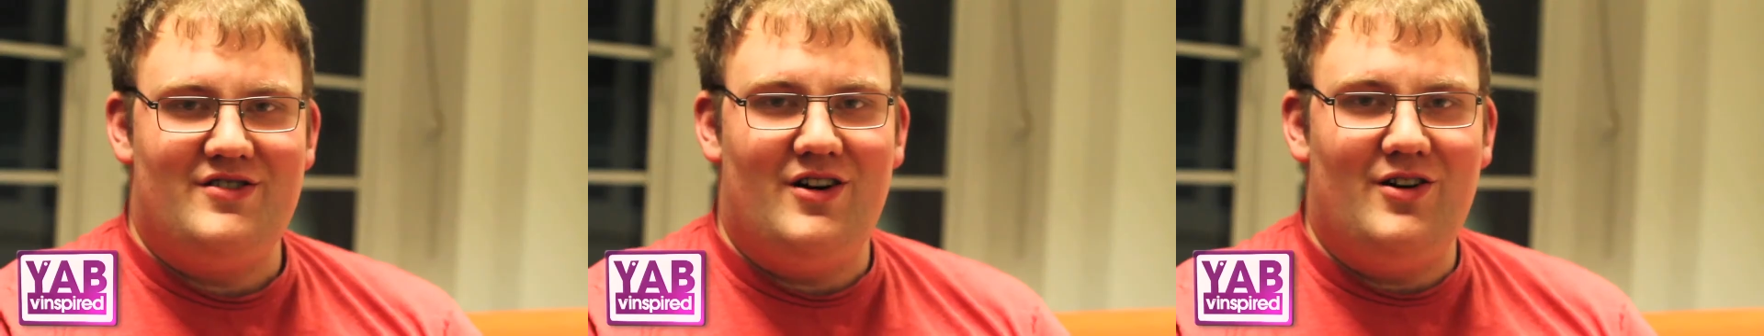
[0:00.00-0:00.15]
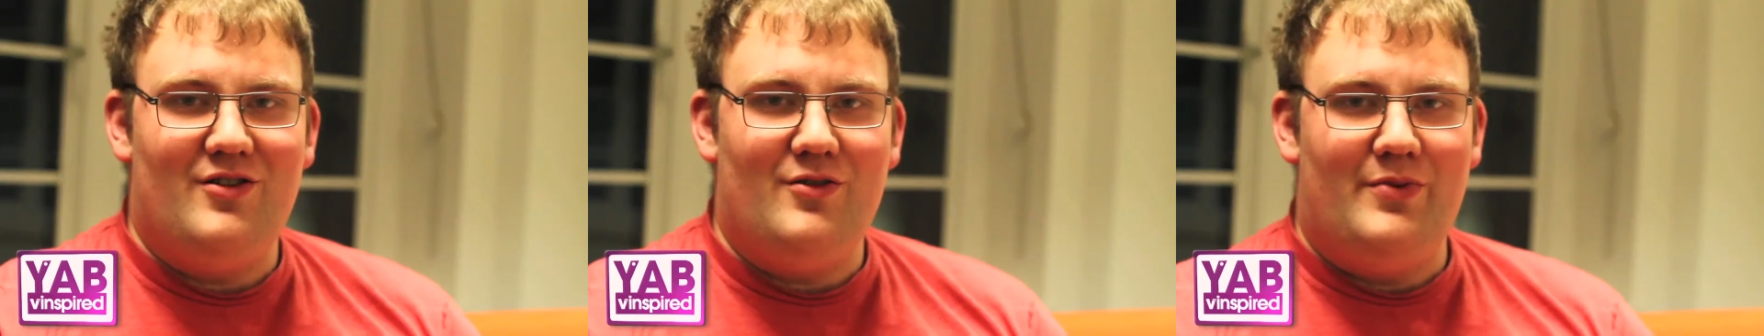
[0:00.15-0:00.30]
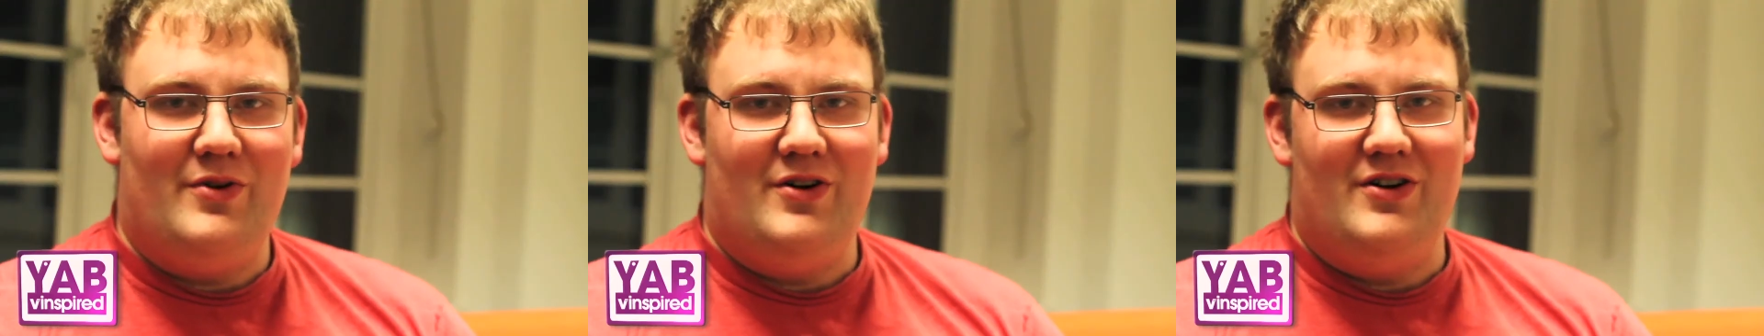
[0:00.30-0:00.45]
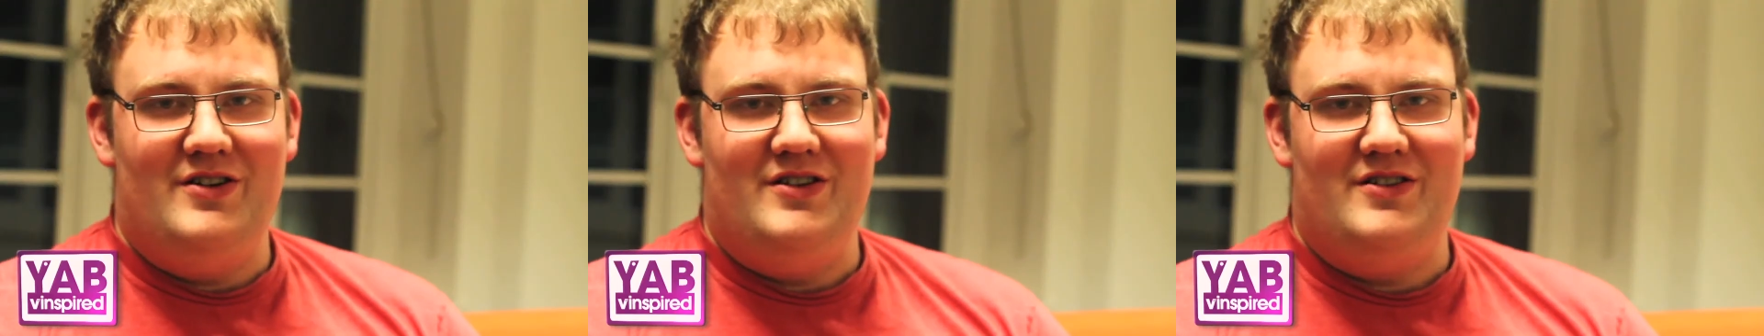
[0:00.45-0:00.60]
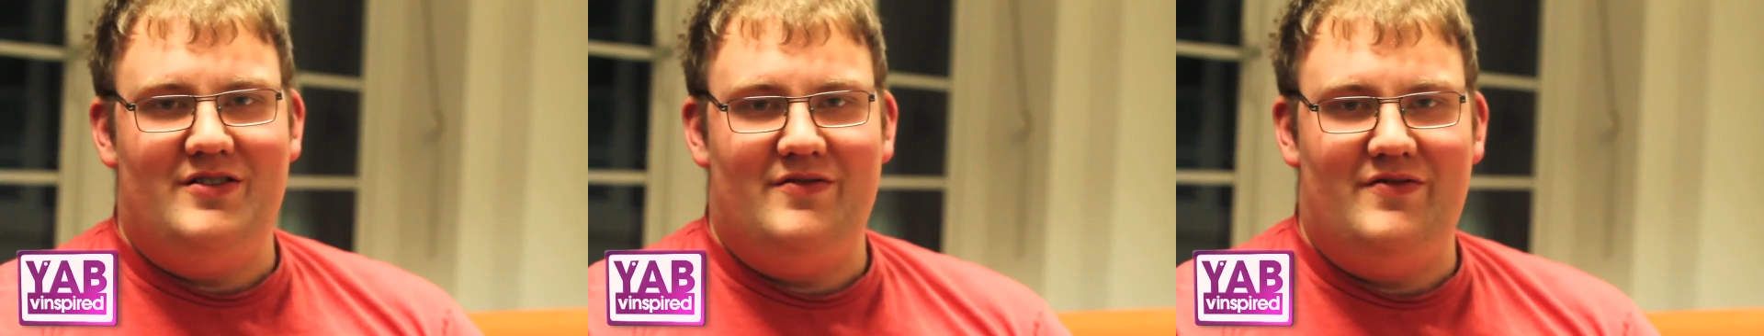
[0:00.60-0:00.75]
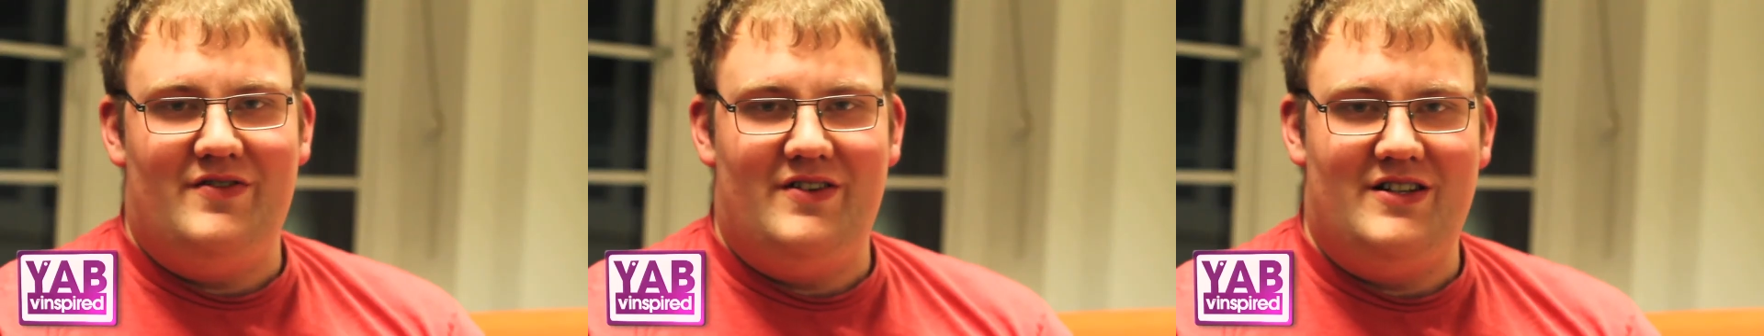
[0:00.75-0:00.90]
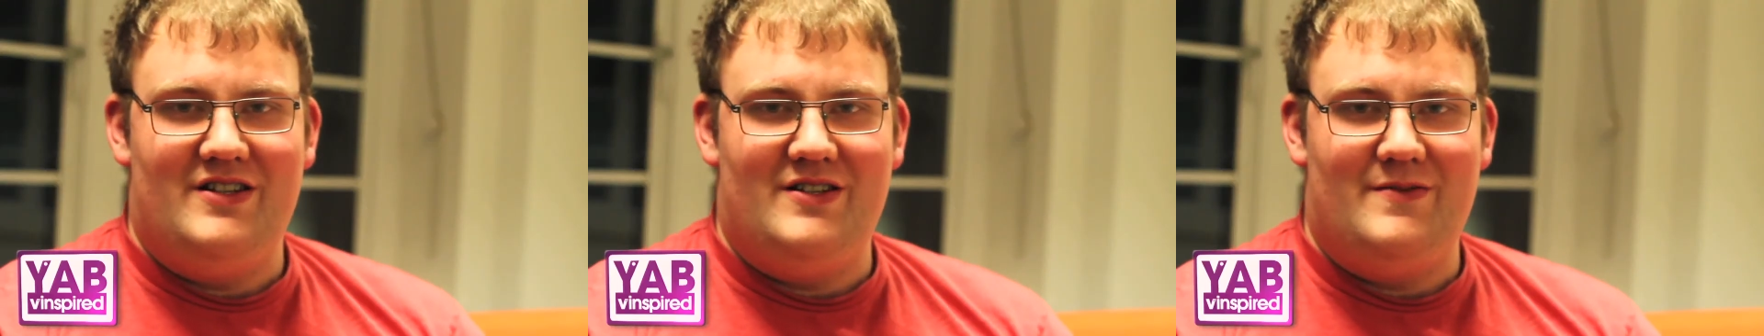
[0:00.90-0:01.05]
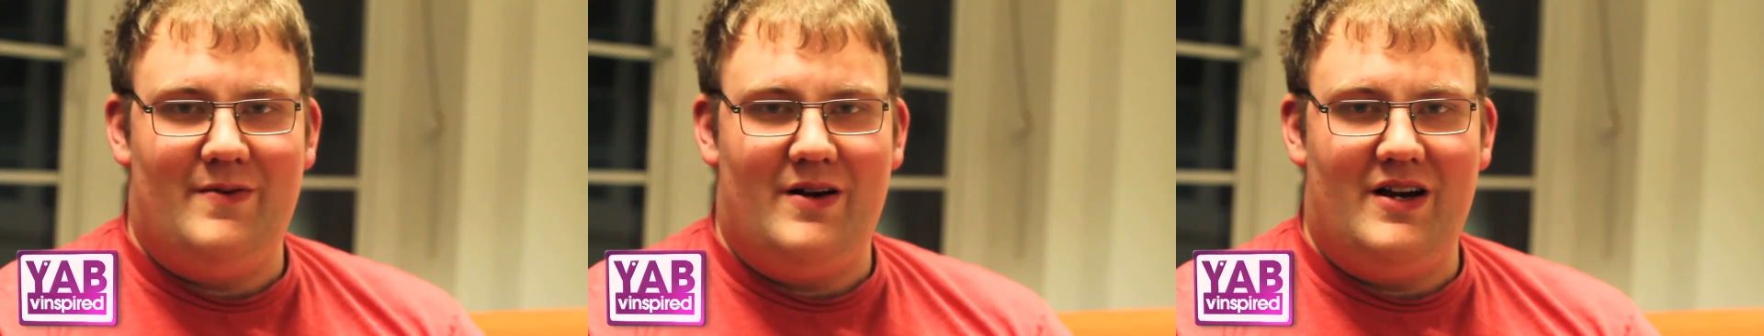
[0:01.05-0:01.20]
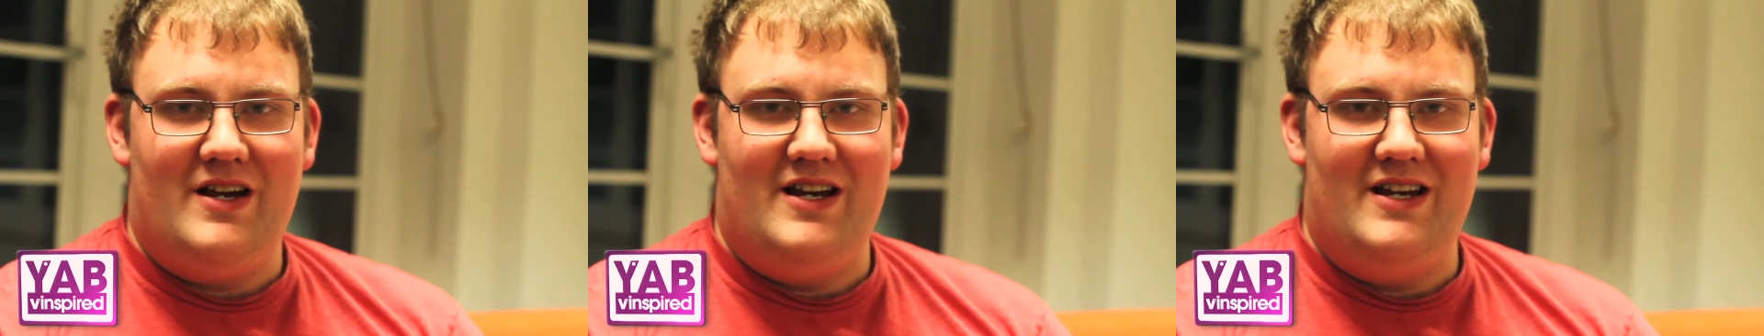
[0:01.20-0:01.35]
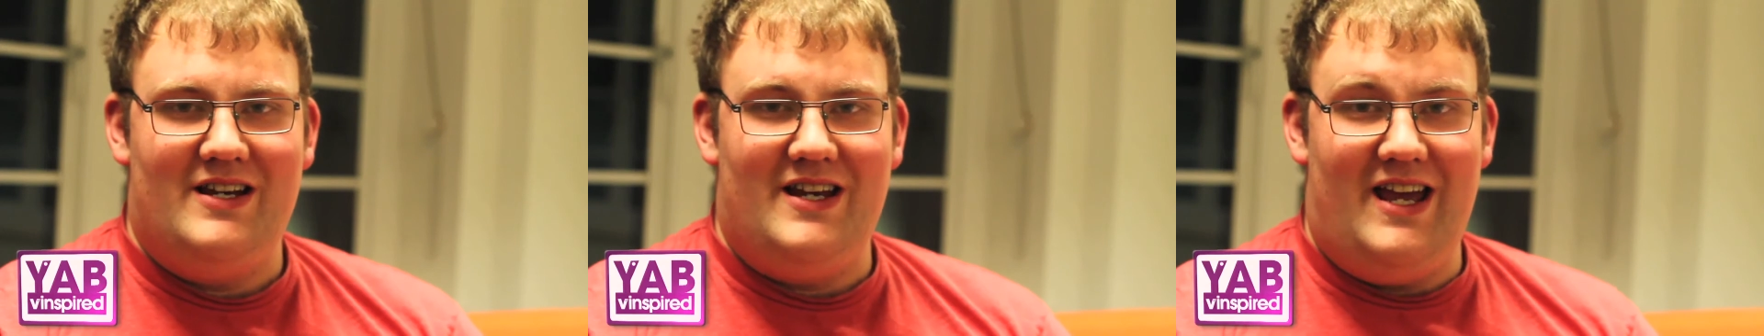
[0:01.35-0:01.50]
whole point of
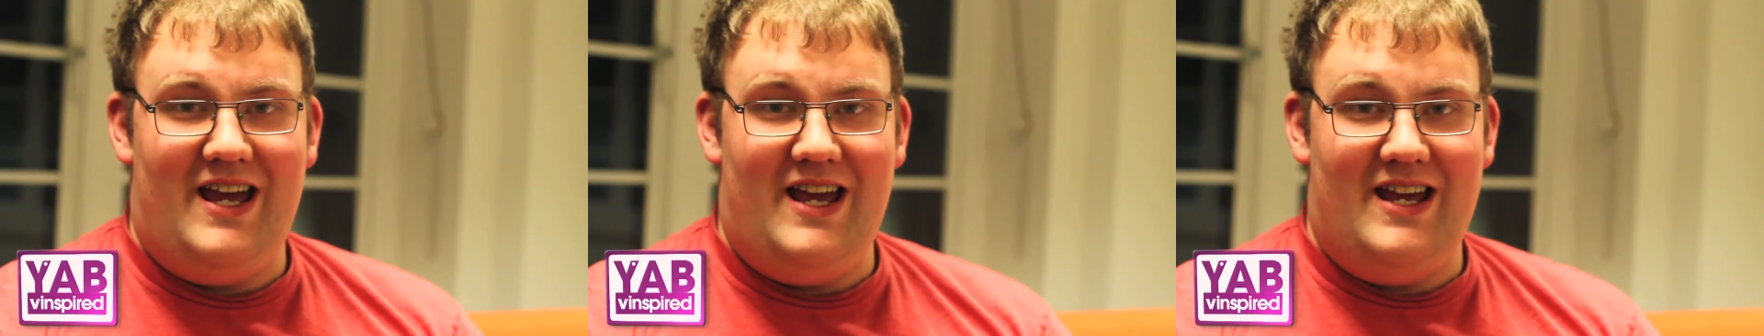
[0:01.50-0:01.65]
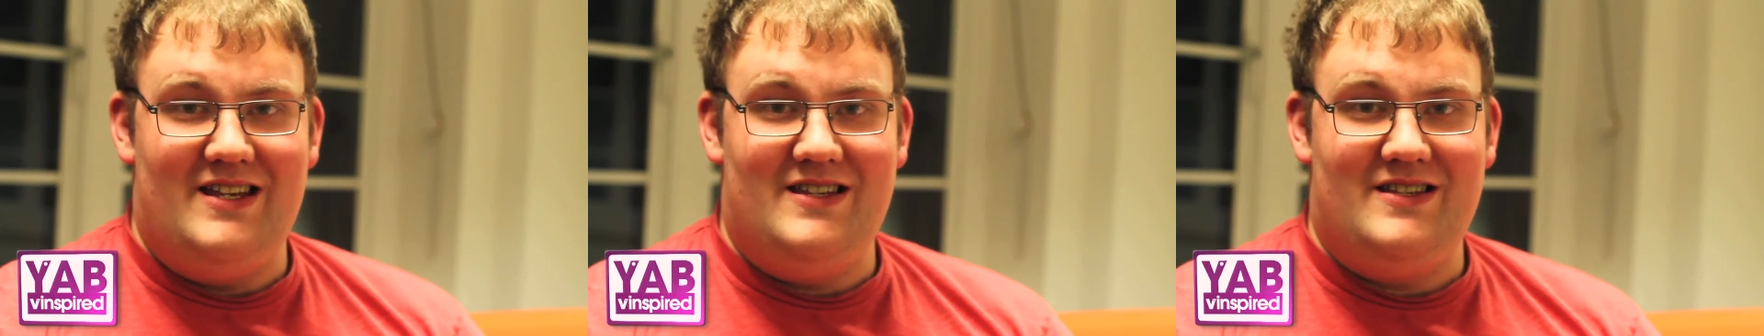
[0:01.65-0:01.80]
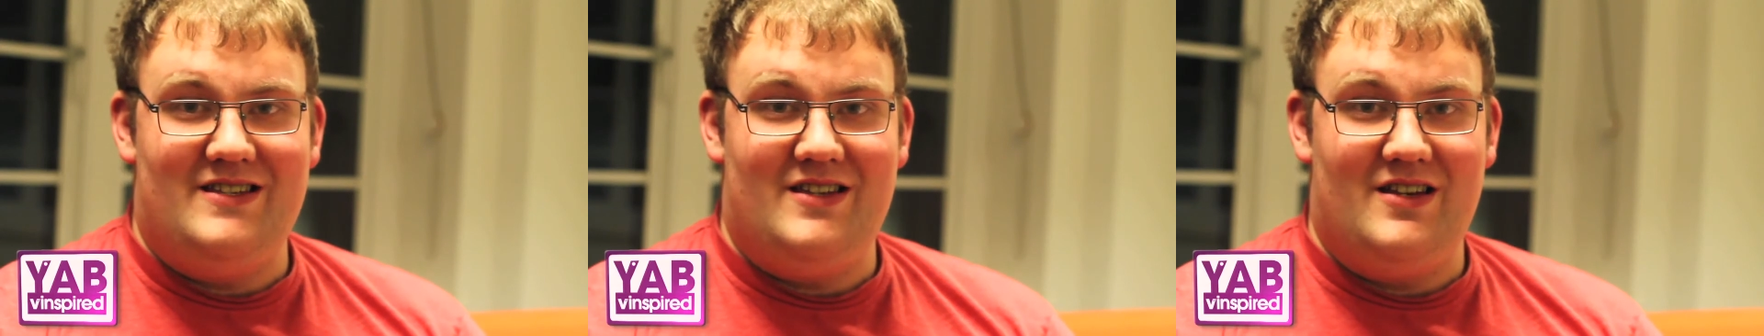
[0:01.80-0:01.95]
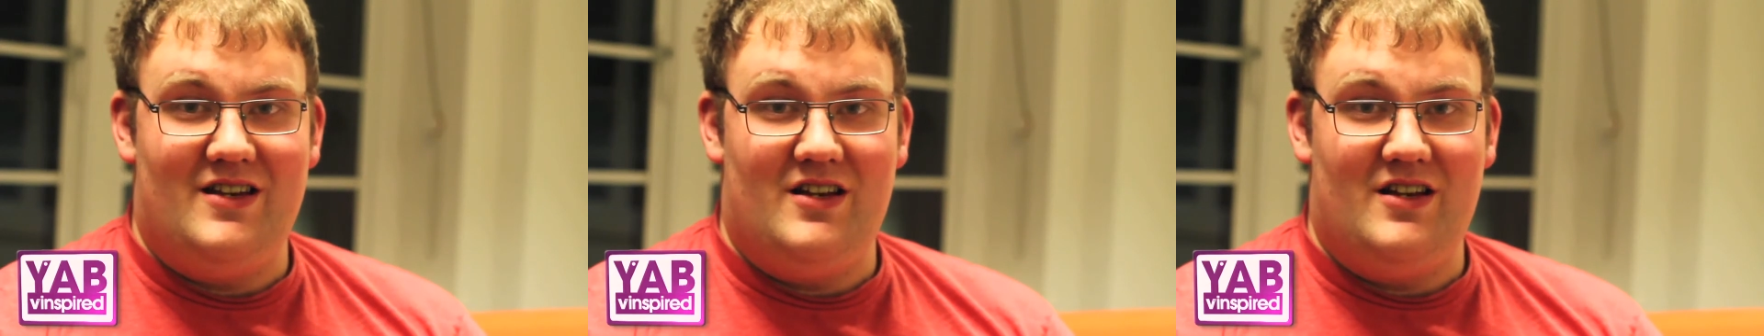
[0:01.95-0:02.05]
vInspired is